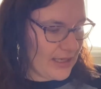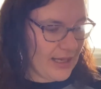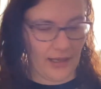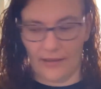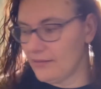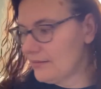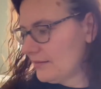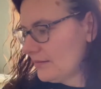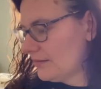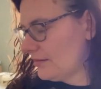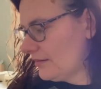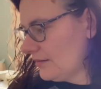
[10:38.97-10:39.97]
get
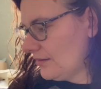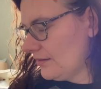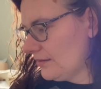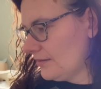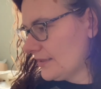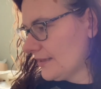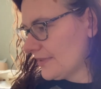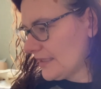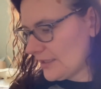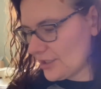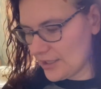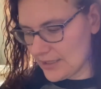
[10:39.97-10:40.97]
some
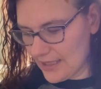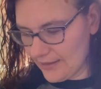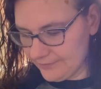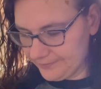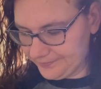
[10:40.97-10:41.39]
stitching done.